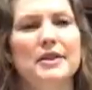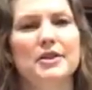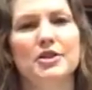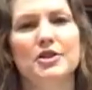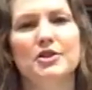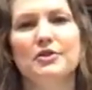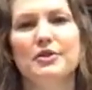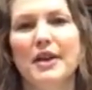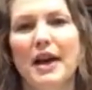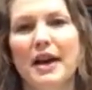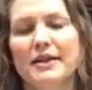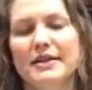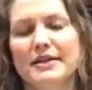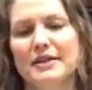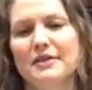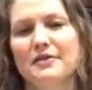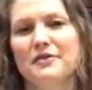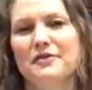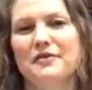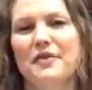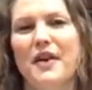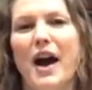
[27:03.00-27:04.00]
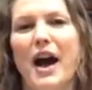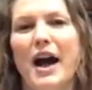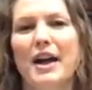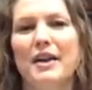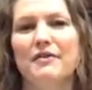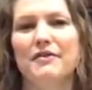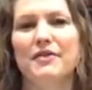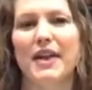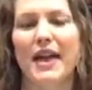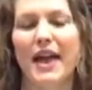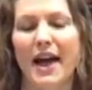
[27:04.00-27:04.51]
then
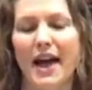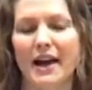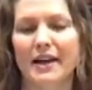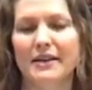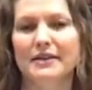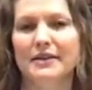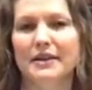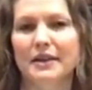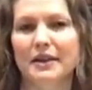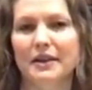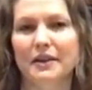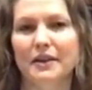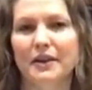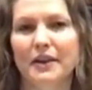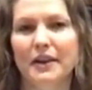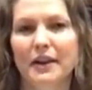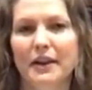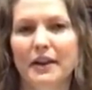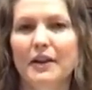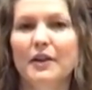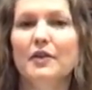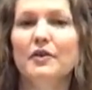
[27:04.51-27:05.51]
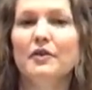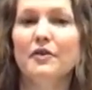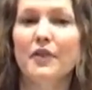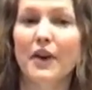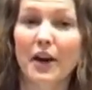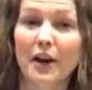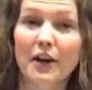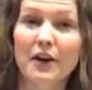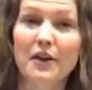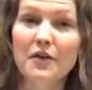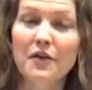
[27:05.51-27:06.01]
2005 they had the
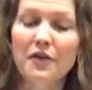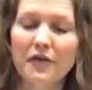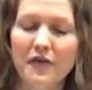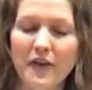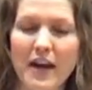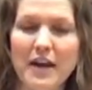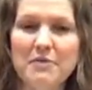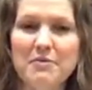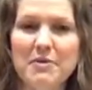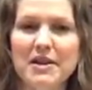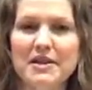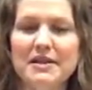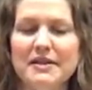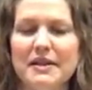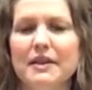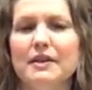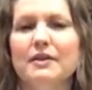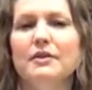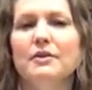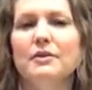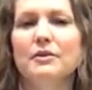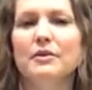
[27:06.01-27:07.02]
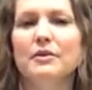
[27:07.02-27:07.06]
very famous and,